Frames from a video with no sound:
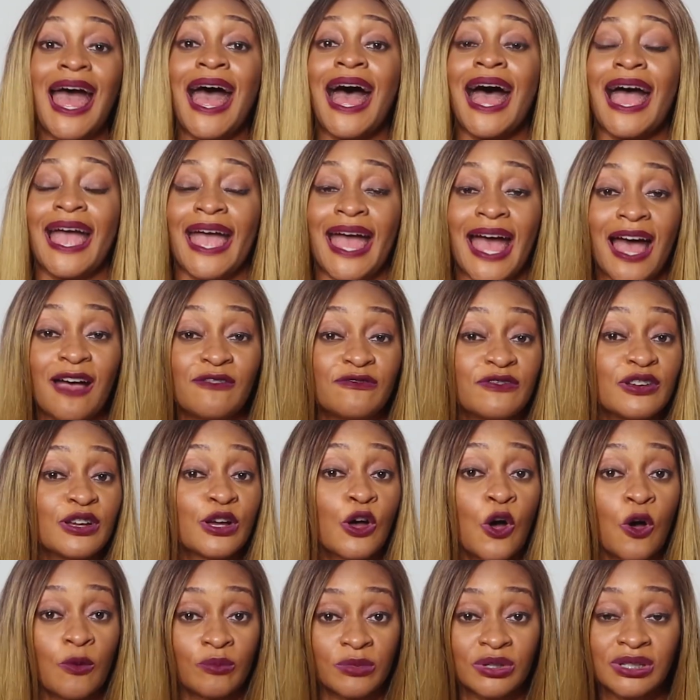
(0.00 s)
I have a
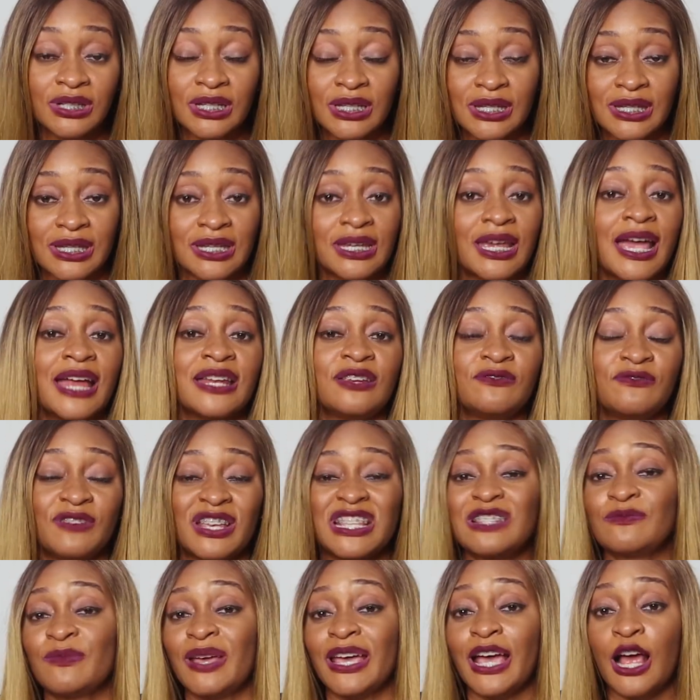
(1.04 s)
community, an
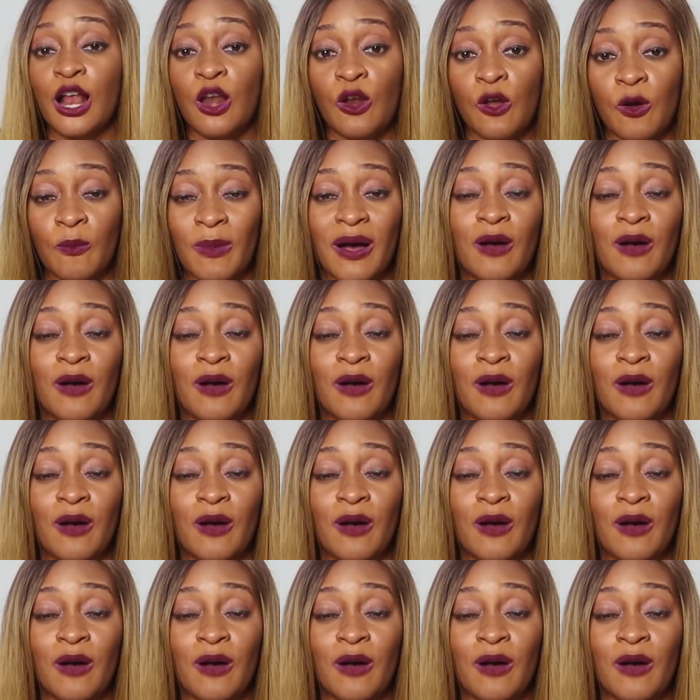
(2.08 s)
investment club.